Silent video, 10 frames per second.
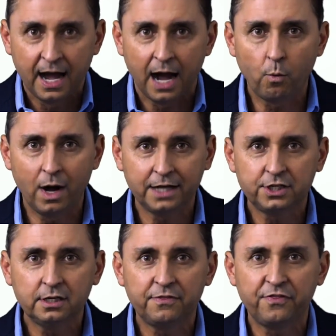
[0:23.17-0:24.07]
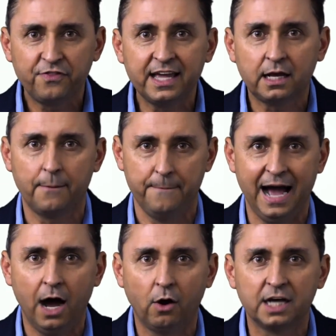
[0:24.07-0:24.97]
I want you to think
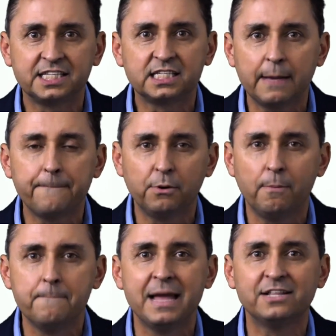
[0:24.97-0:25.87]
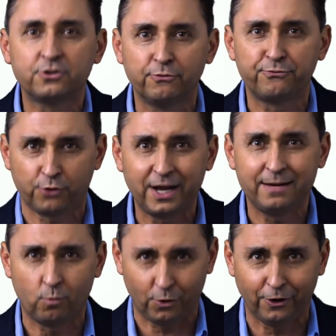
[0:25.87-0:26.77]
about a simple mental
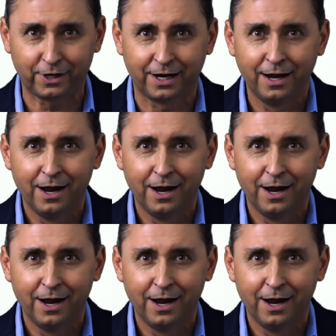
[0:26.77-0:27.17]
framework